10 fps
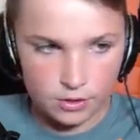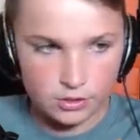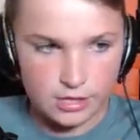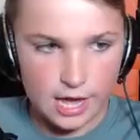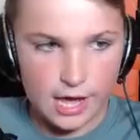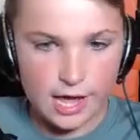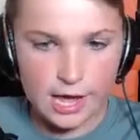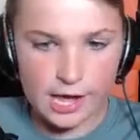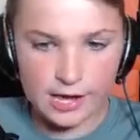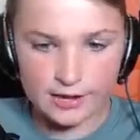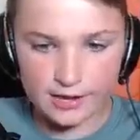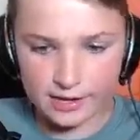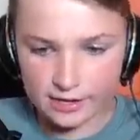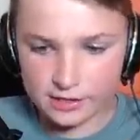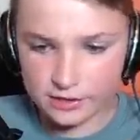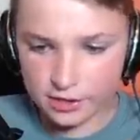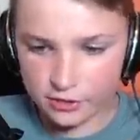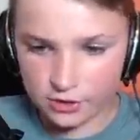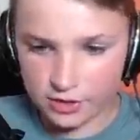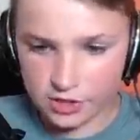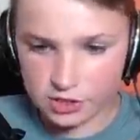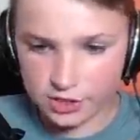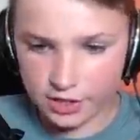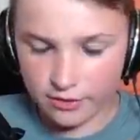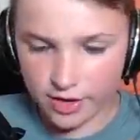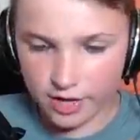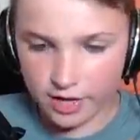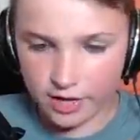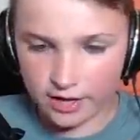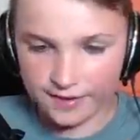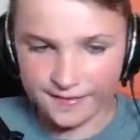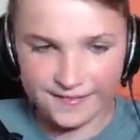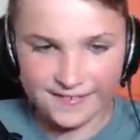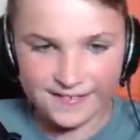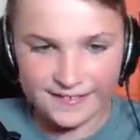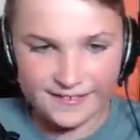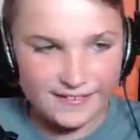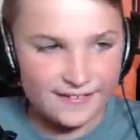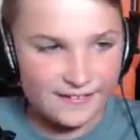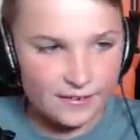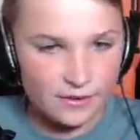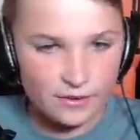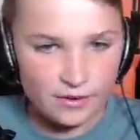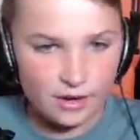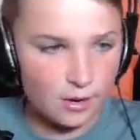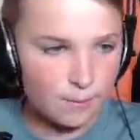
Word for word: Yay! I got another legendary. Um.